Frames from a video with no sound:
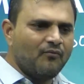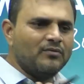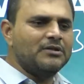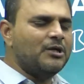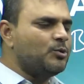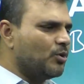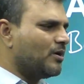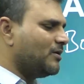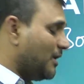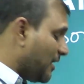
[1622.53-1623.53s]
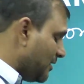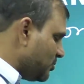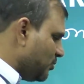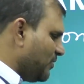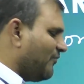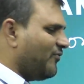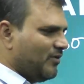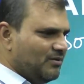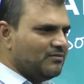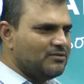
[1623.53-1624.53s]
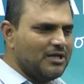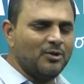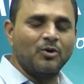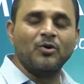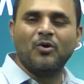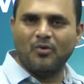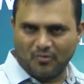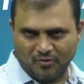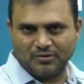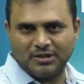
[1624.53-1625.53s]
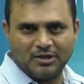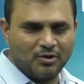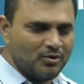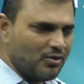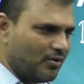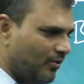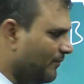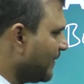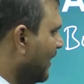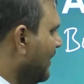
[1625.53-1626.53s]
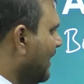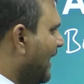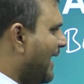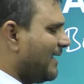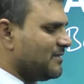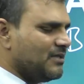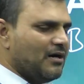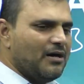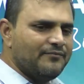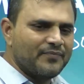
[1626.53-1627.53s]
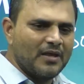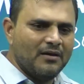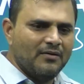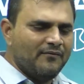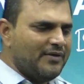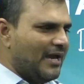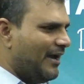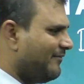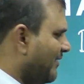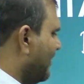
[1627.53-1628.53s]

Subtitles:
they consume the food. They don't know. And we have